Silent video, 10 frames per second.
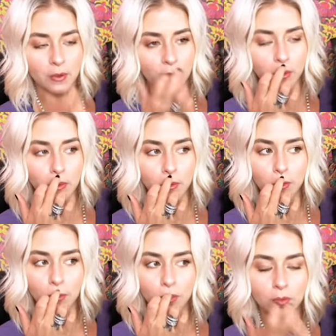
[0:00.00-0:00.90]
Got
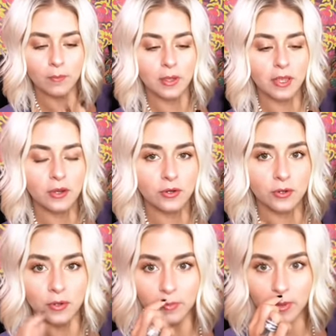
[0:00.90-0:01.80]
my
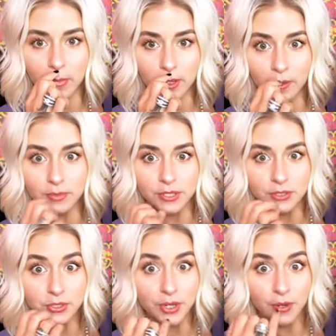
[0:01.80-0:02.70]
hair, my makeup
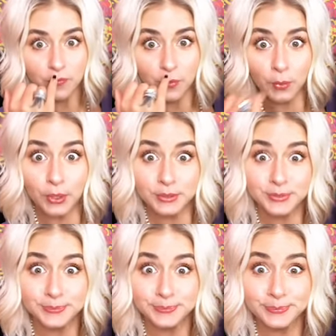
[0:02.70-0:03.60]
did today for
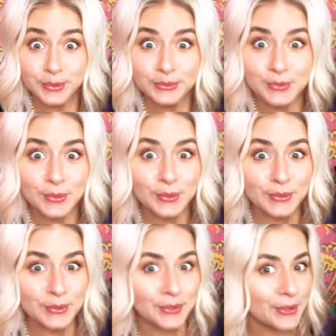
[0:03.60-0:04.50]
once. Do I
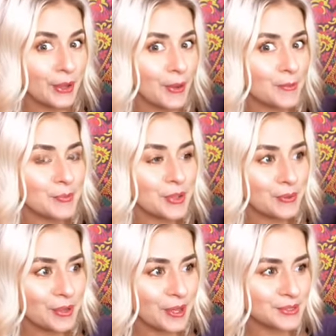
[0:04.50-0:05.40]
look
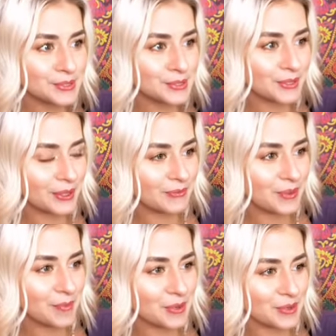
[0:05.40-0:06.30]
beauteous? I
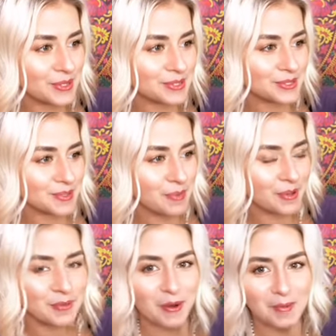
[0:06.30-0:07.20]
feel beauteous because I
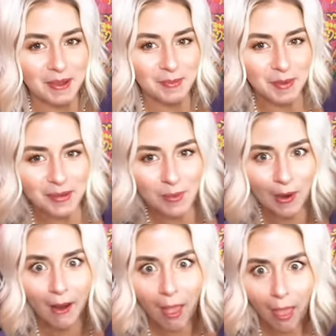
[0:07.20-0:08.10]
barely wear makeup
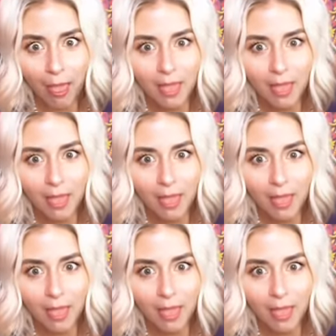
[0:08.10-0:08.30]
anymore.